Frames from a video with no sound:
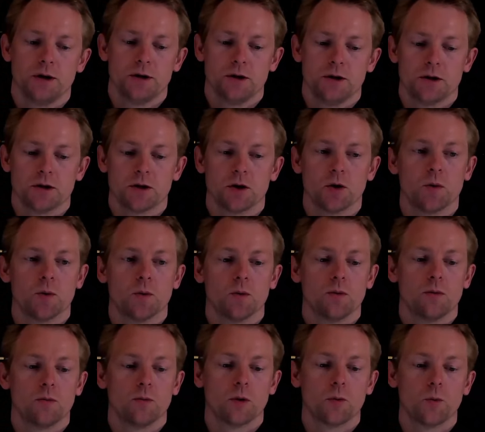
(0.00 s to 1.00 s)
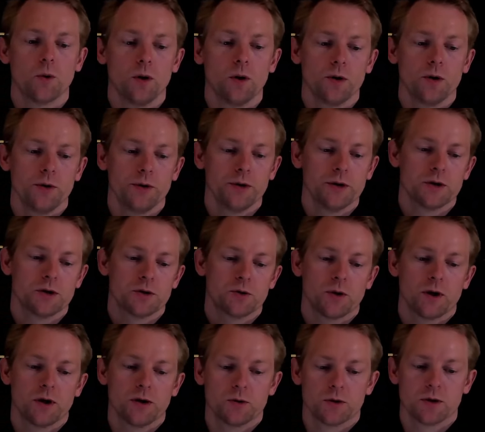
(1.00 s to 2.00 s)
So what we'll do is
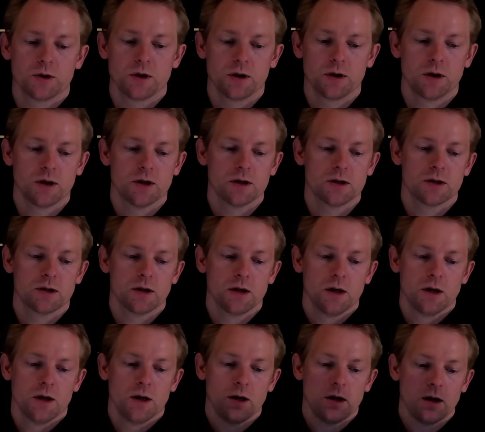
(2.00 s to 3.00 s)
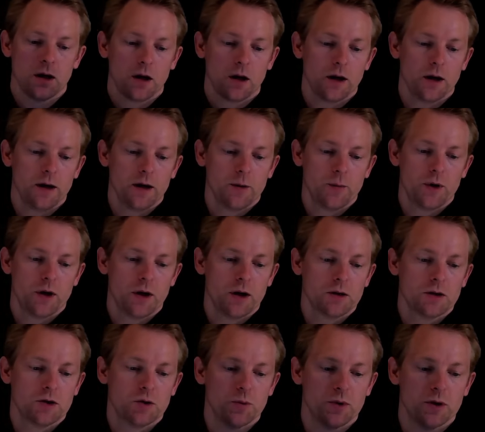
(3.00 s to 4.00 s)
try to set this later part
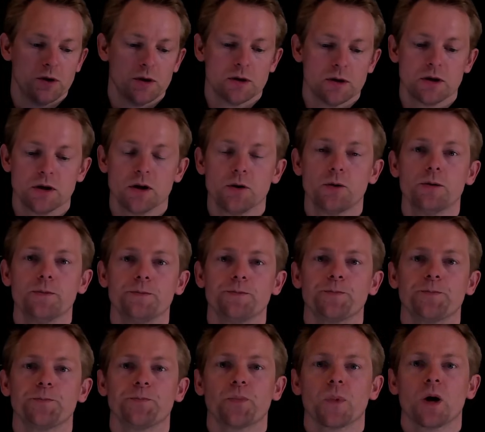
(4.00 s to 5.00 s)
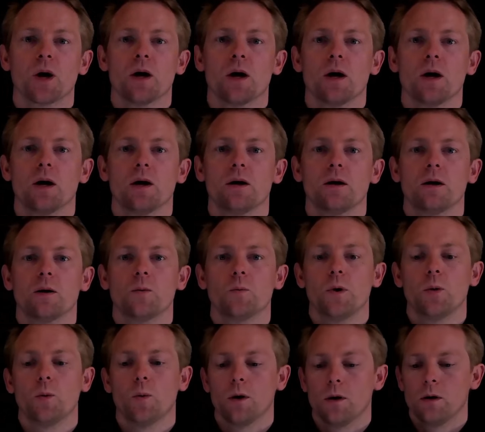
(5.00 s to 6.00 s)
to be 0. And then we
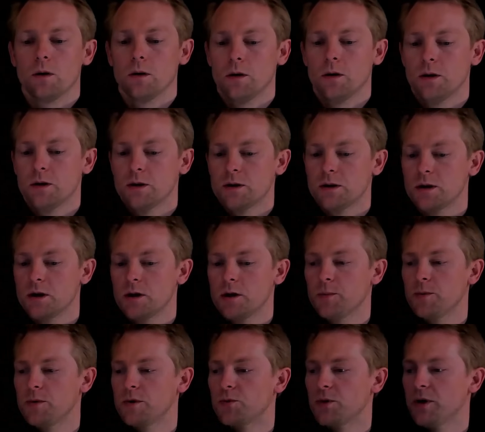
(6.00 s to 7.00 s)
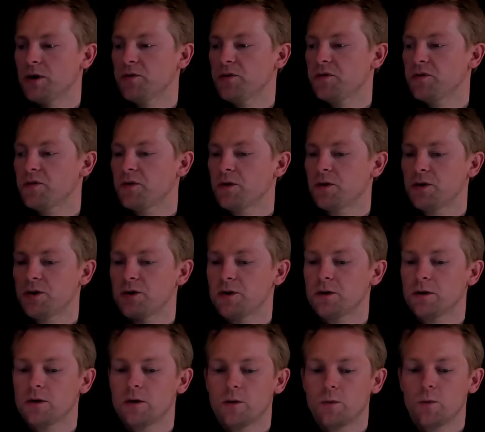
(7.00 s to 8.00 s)
will set up the transfer
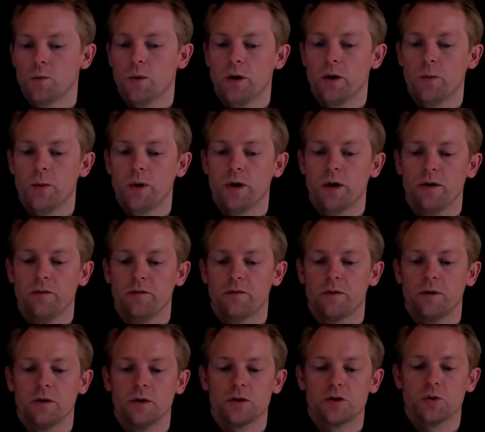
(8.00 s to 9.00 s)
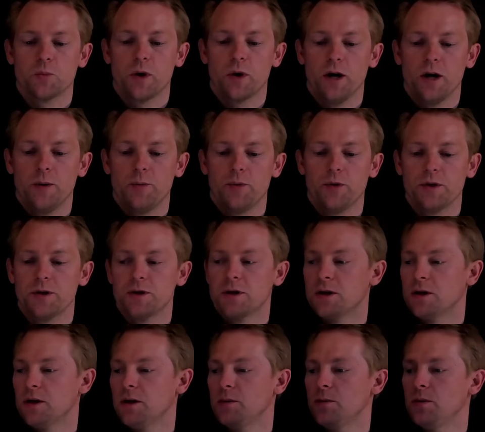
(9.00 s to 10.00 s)
function where we have the supply pressure
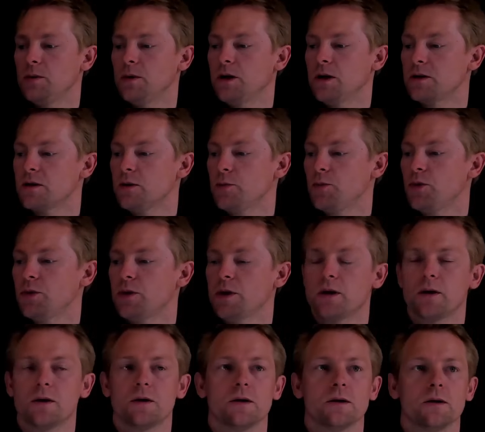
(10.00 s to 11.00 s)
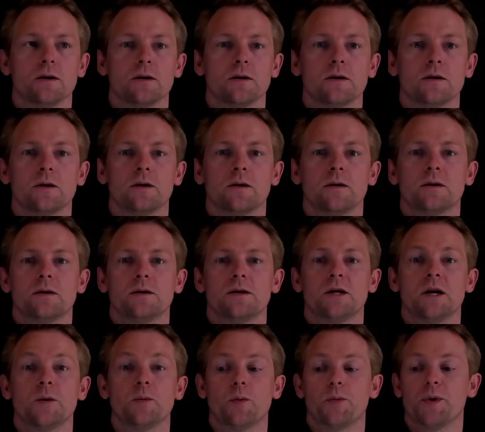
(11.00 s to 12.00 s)
as input and the
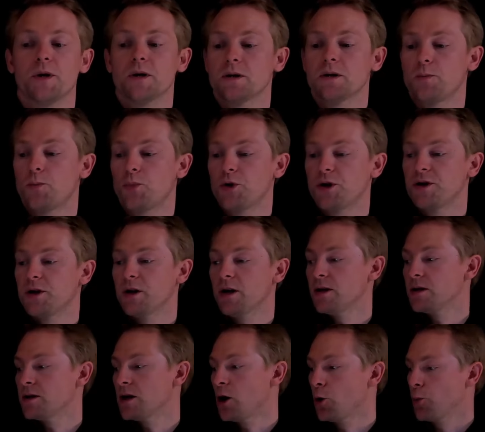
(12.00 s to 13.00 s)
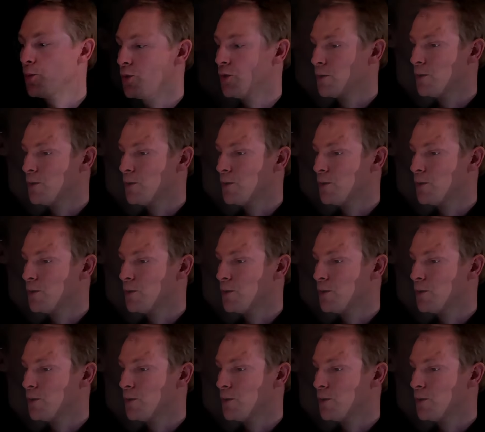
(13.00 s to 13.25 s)
chamber pressure as output.